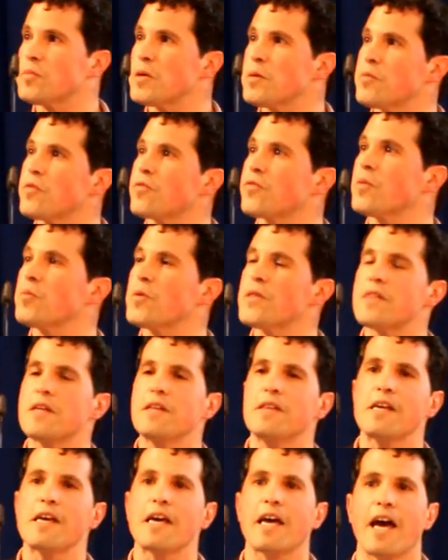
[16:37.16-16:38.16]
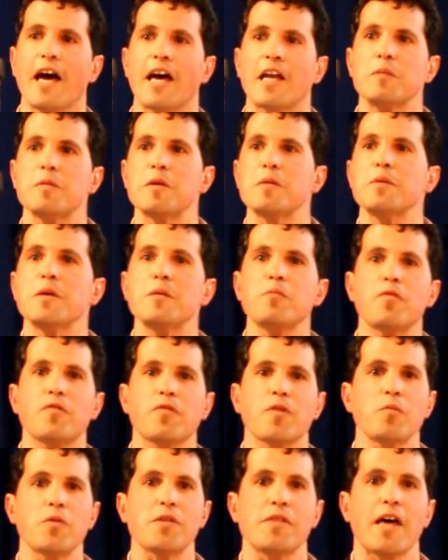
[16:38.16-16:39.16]
people from within the academy, people
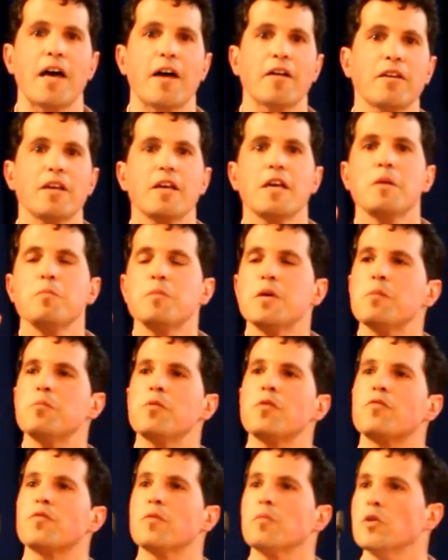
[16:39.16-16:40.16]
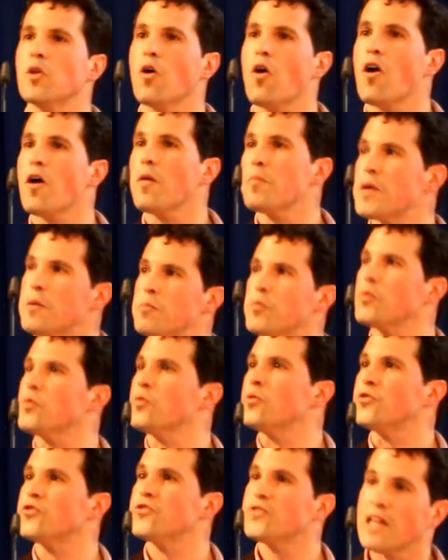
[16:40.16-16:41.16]
from without, people from law, people
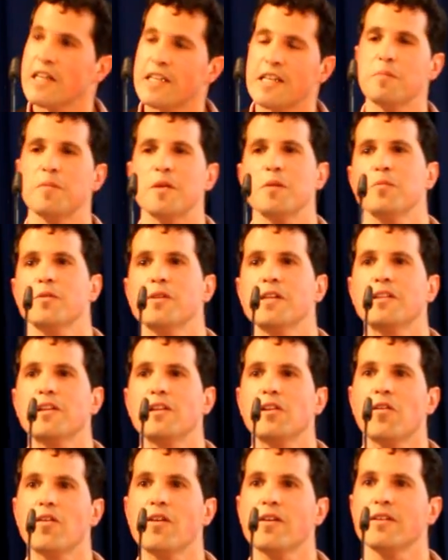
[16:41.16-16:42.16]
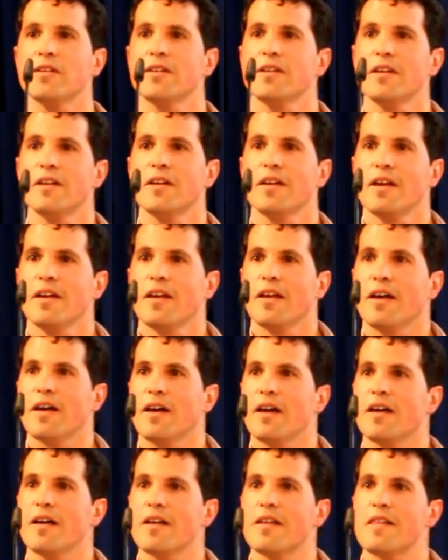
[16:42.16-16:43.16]
who study people in the law.
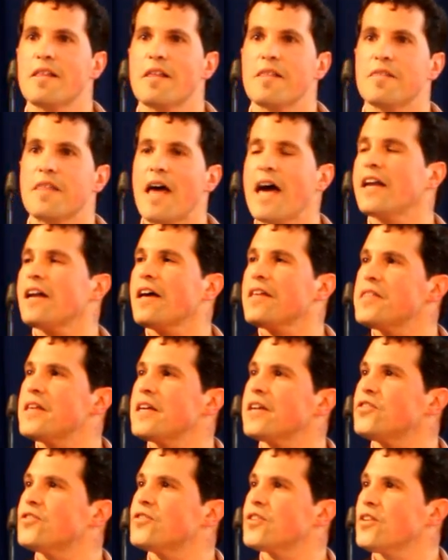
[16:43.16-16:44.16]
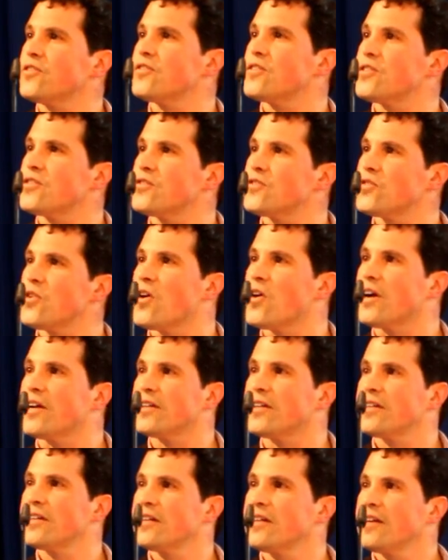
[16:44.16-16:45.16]
That, I think, is just the
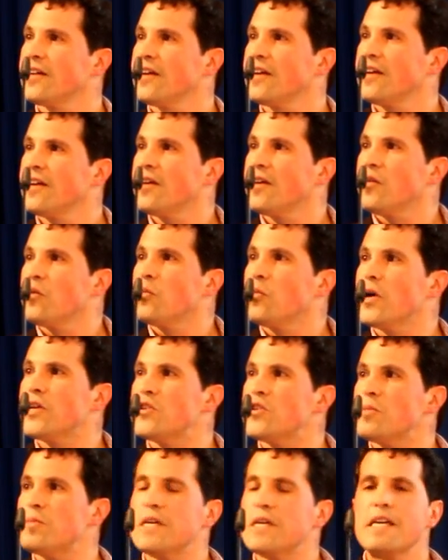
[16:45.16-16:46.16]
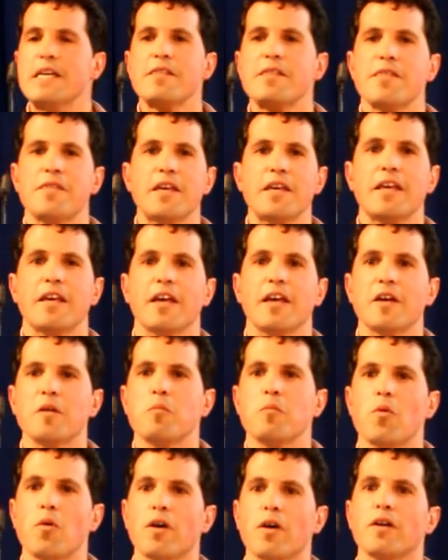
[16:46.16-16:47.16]
start. When you begin thinking in a
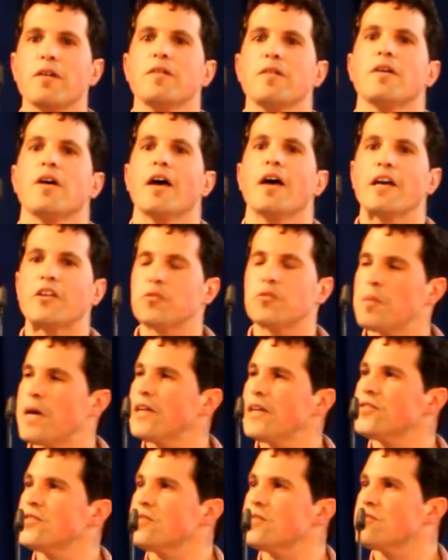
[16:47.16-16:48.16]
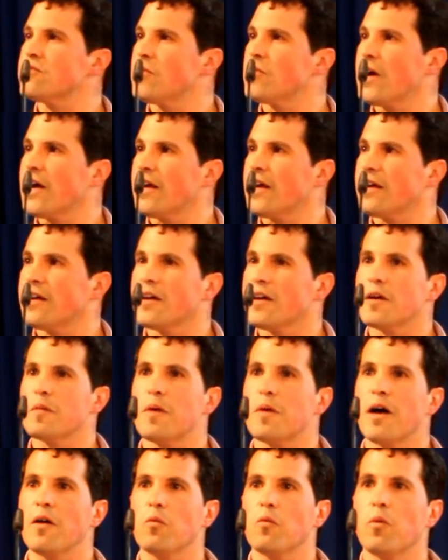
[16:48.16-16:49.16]
more expansive way
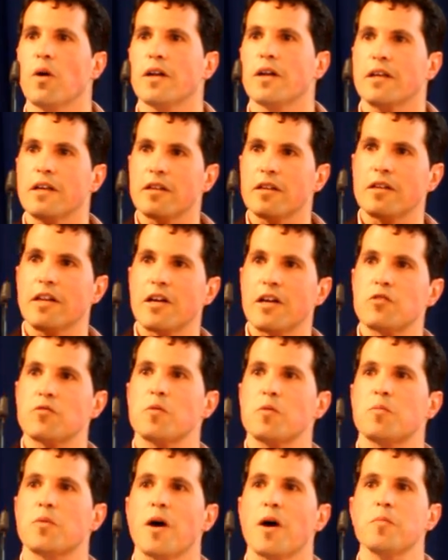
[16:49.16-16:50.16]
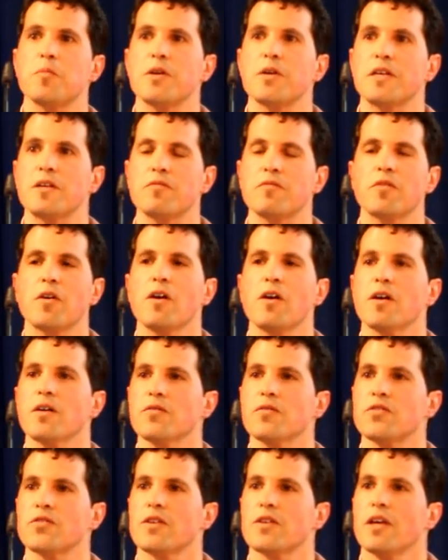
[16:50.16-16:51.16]
about what intellectual property
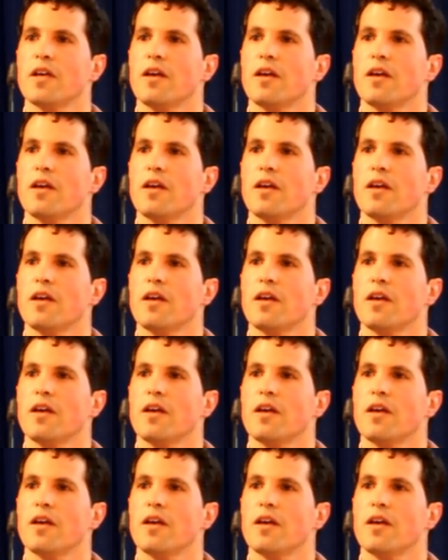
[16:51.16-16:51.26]
involves,